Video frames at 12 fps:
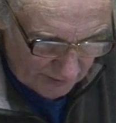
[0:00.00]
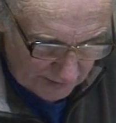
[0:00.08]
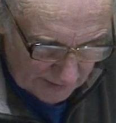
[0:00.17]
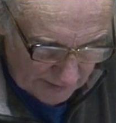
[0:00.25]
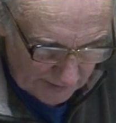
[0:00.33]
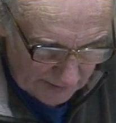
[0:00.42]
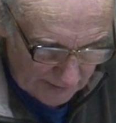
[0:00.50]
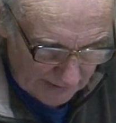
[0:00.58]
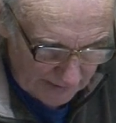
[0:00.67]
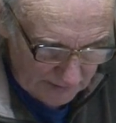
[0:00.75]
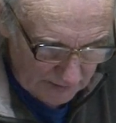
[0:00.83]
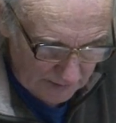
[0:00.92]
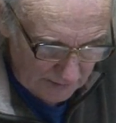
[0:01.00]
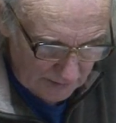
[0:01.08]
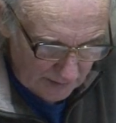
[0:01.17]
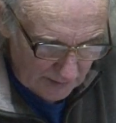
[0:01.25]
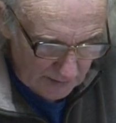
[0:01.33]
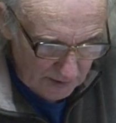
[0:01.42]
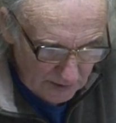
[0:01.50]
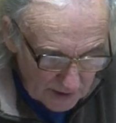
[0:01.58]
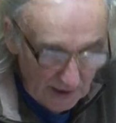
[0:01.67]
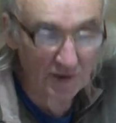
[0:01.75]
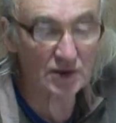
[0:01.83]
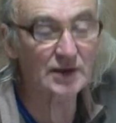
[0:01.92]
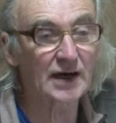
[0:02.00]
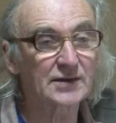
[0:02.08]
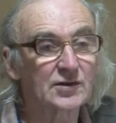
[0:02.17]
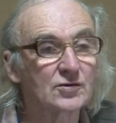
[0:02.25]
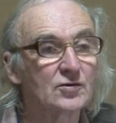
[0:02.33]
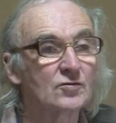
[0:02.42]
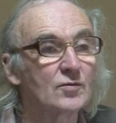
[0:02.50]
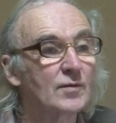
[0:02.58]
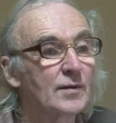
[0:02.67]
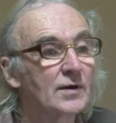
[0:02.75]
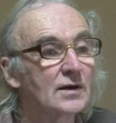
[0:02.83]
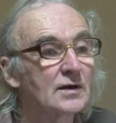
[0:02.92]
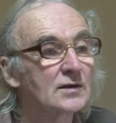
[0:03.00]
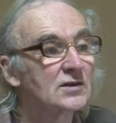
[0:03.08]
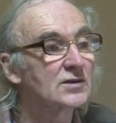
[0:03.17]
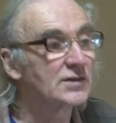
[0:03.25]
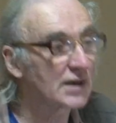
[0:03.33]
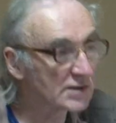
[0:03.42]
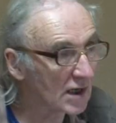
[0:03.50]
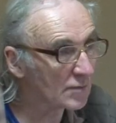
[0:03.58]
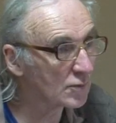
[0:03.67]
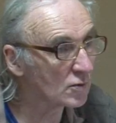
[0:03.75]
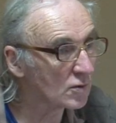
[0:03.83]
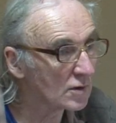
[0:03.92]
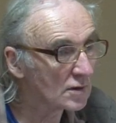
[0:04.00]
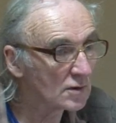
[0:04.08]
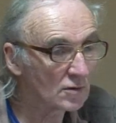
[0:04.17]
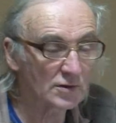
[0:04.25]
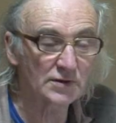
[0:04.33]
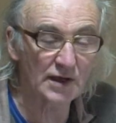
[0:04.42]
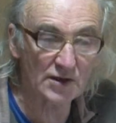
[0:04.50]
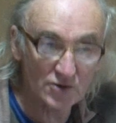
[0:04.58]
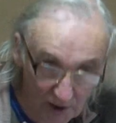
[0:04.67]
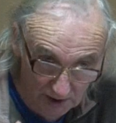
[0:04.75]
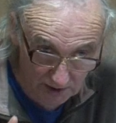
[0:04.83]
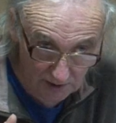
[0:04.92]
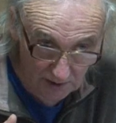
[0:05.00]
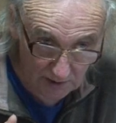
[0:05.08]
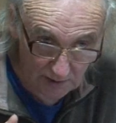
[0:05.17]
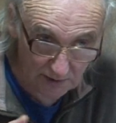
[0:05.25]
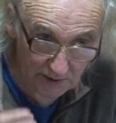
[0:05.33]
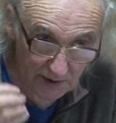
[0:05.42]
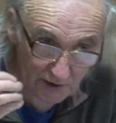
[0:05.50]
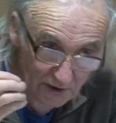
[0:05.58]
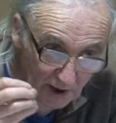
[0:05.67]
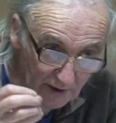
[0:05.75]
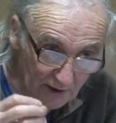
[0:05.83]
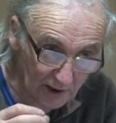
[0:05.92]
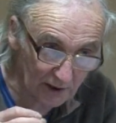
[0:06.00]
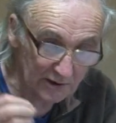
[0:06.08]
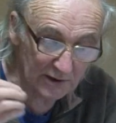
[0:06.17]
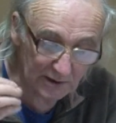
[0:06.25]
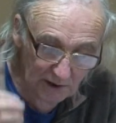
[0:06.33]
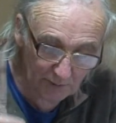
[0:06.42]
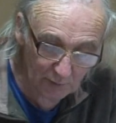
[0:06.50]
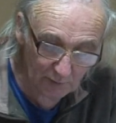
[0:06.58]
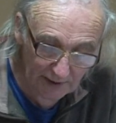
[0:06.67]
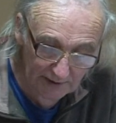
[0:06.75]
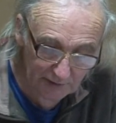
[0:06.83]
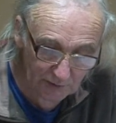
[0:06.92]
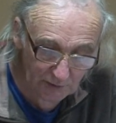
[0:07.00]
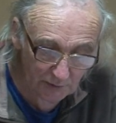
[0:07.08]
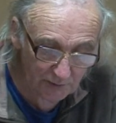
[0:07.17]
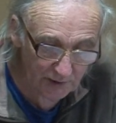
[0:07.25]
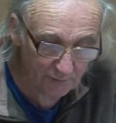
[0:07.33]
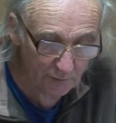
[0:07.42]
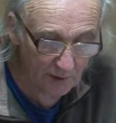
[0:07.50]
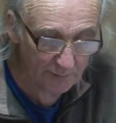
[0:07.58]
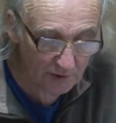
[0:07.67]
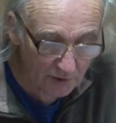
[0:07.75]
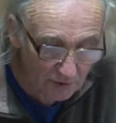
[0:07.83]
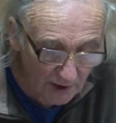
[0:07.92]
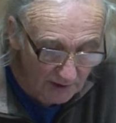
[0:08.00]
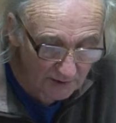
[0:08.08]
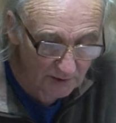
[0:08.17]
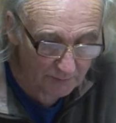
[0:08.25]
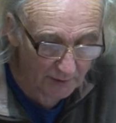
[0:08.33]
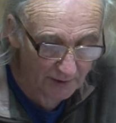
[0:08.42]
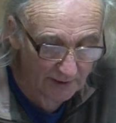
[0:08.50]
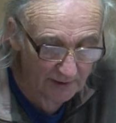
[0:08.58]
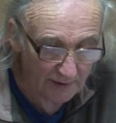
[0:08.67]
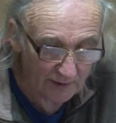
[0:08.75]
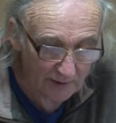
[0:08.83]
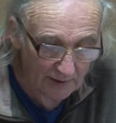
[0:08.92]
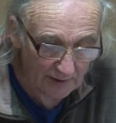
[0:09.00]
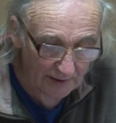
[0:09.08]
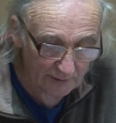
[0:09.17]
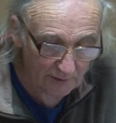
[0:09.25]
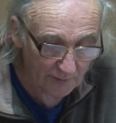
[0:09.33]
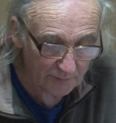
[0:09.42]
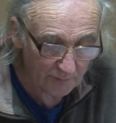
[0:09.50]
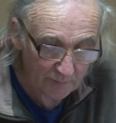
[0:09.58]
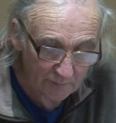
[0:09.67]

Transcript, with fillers: translated as such an attitude. Remember, detabu or denja, denja, uh, detabu attitude. If you are obstructed by and uh,